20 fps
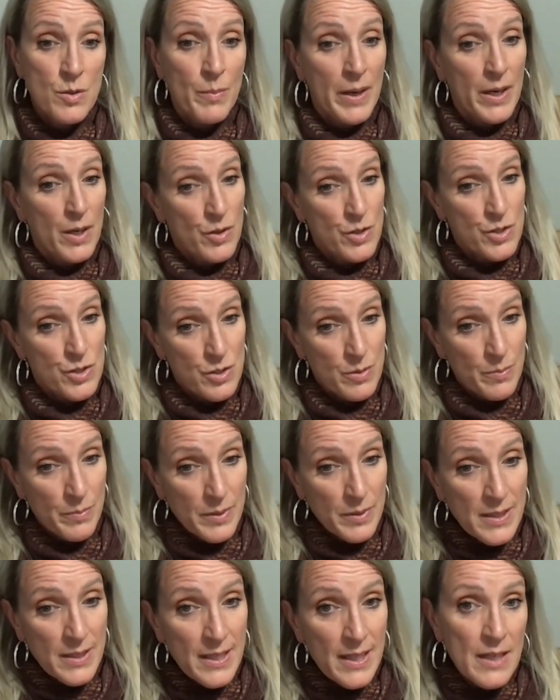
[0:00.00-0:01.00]
to my
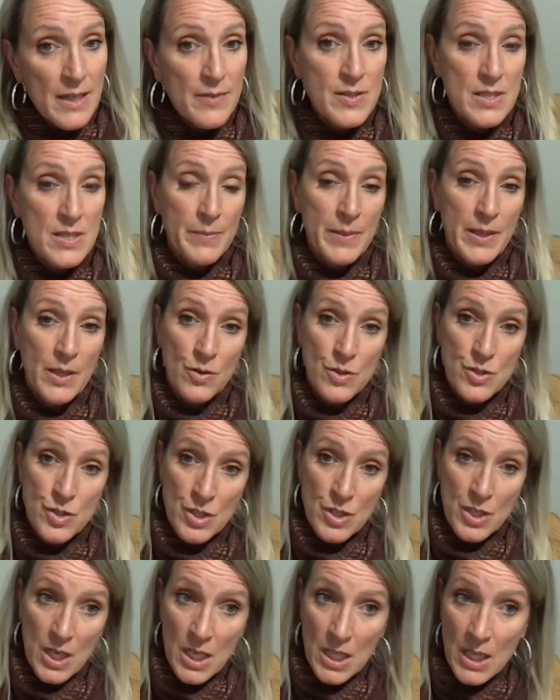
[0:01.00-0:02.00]
Christian beliefs and my
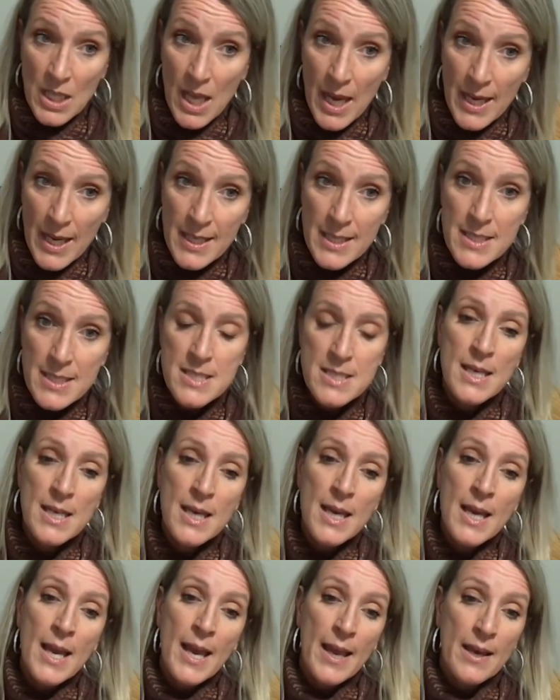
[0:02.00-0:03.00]
Christian clients